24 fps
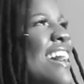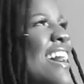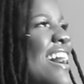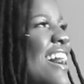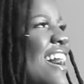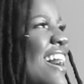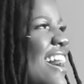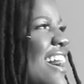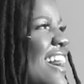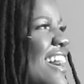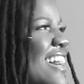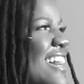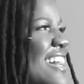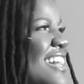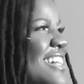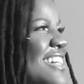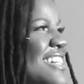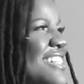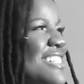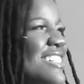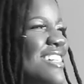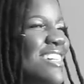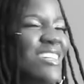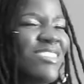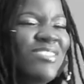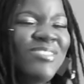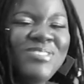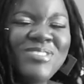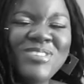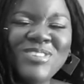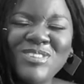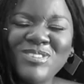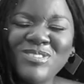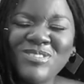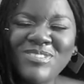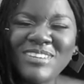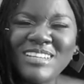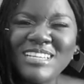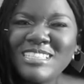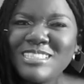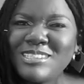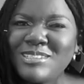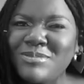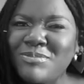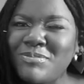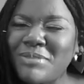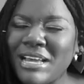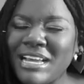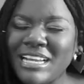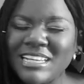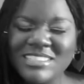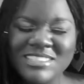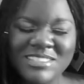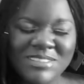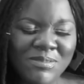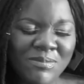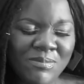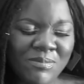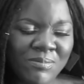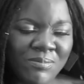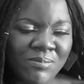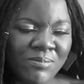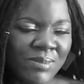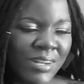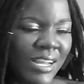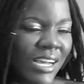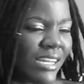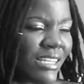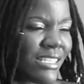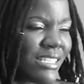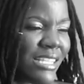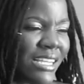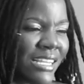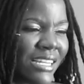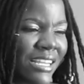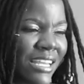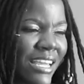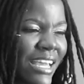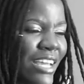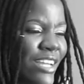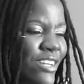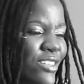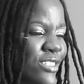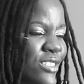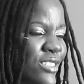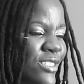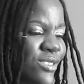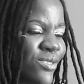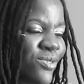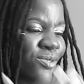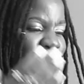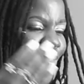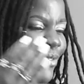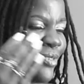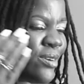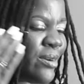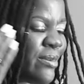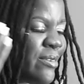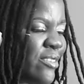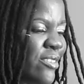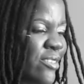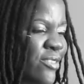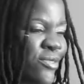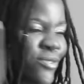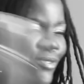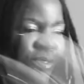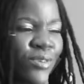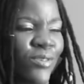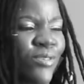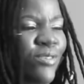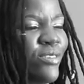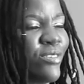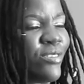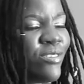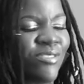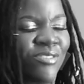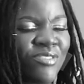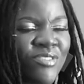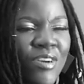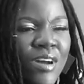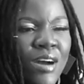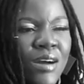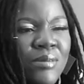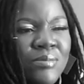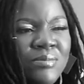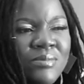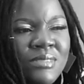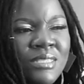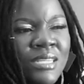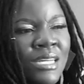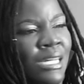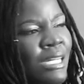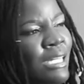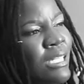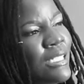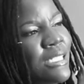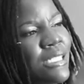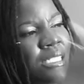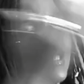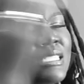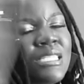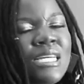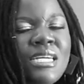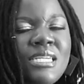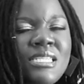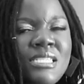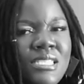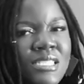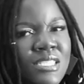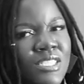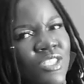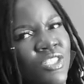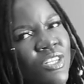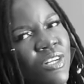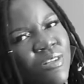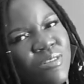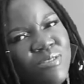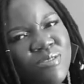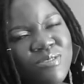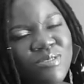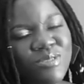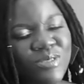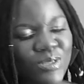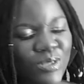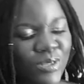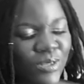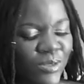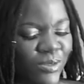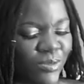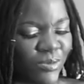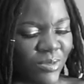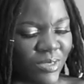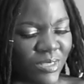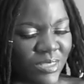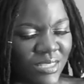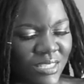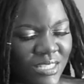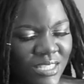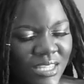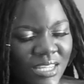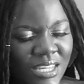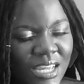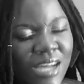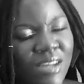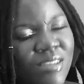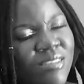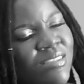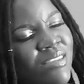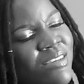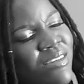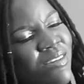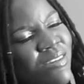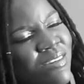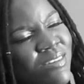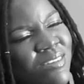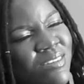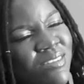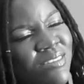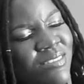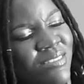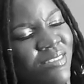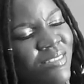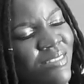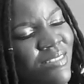A full-fledged packaging plant that caters from design to shelf. So we'll see how that goes.